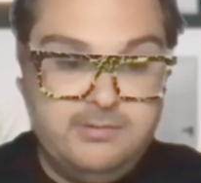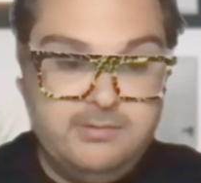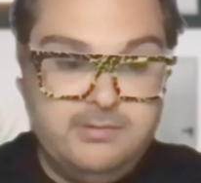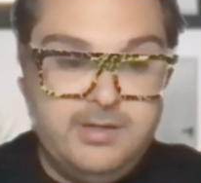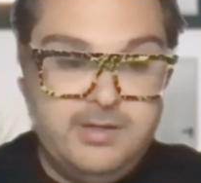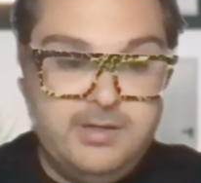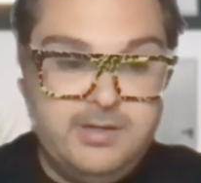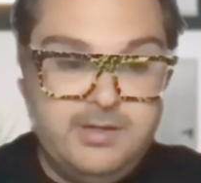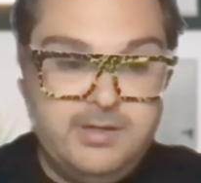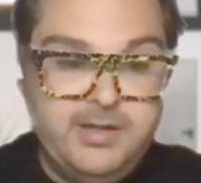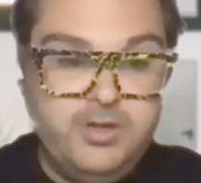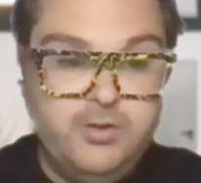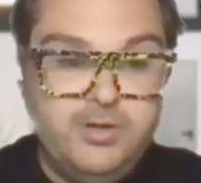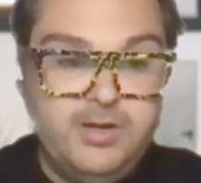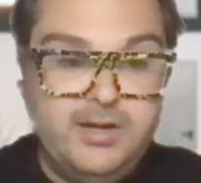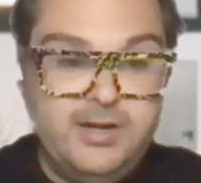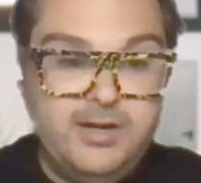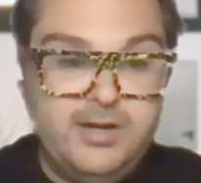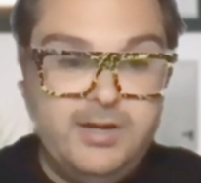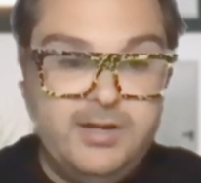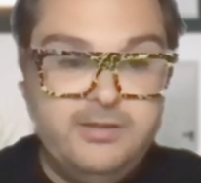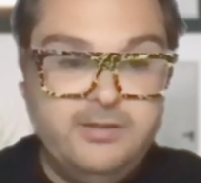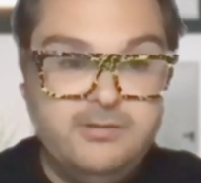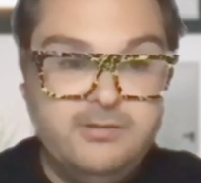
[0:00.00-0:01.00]
If we go down
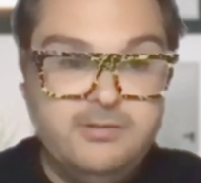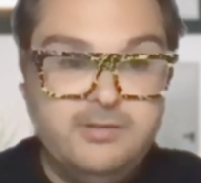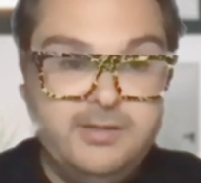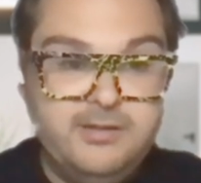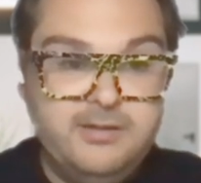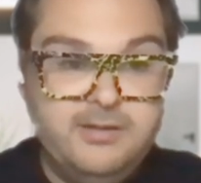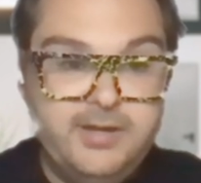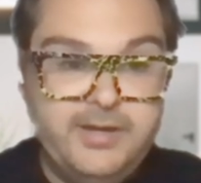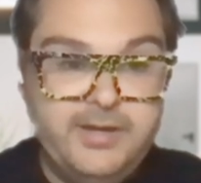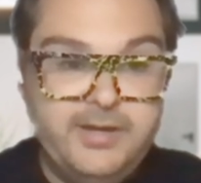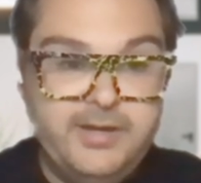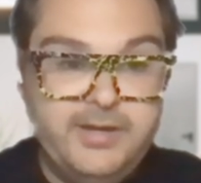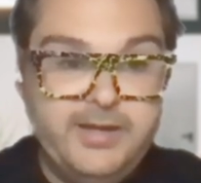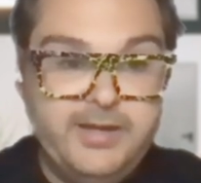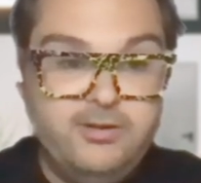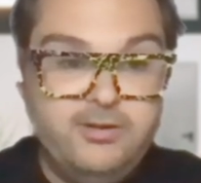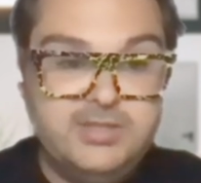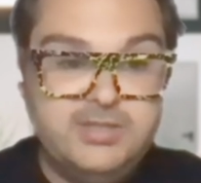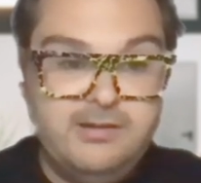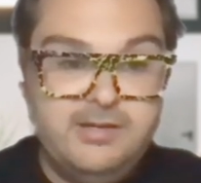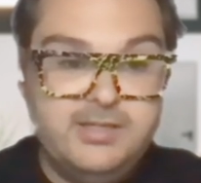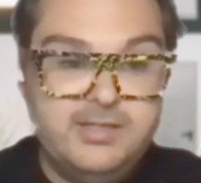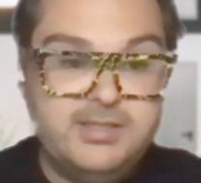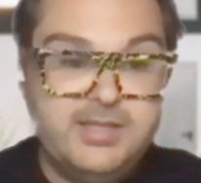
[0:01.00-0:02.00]
here, it'll
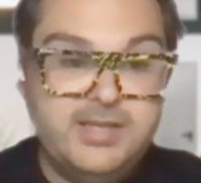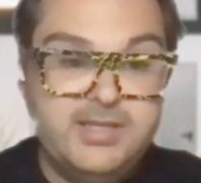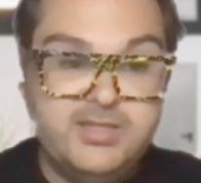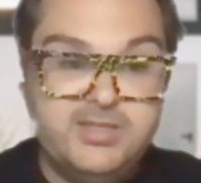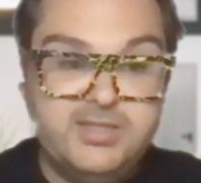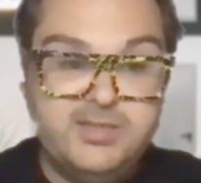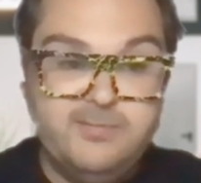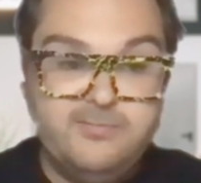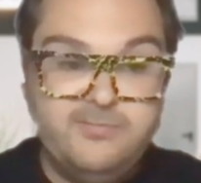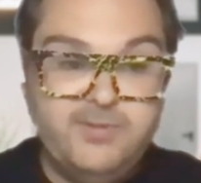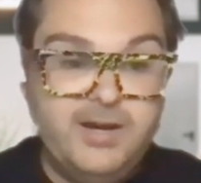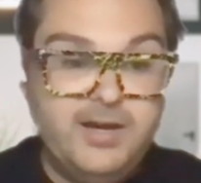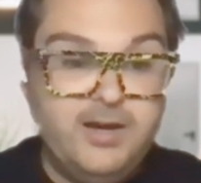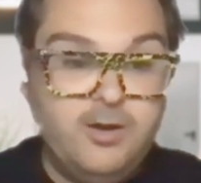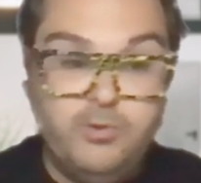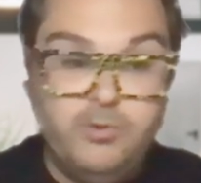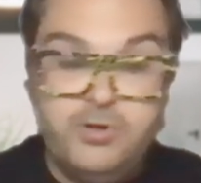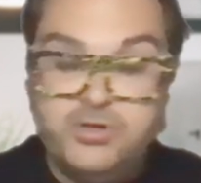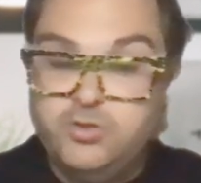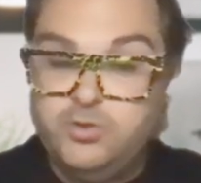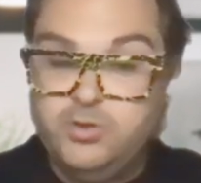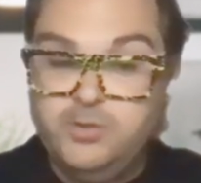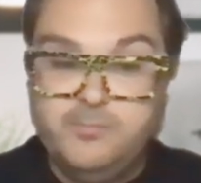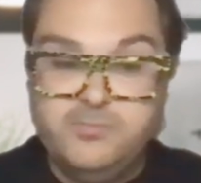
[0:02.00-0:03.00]
tell us that zip file,
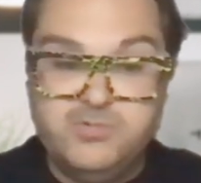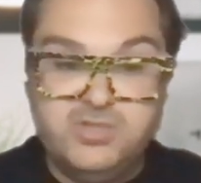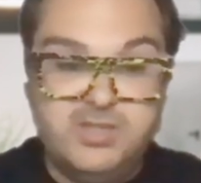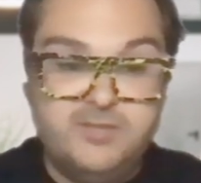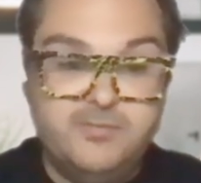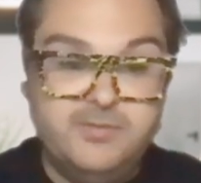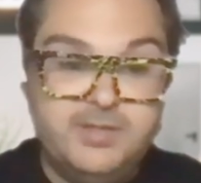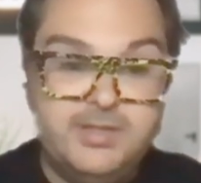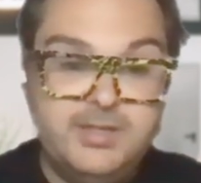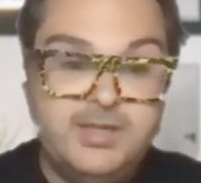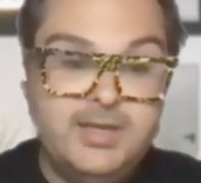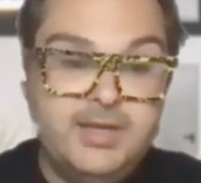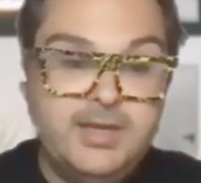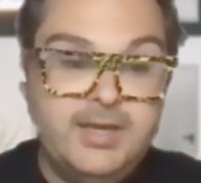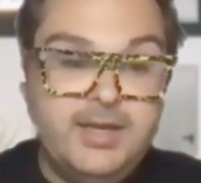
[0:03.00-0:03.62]
once you unzip it,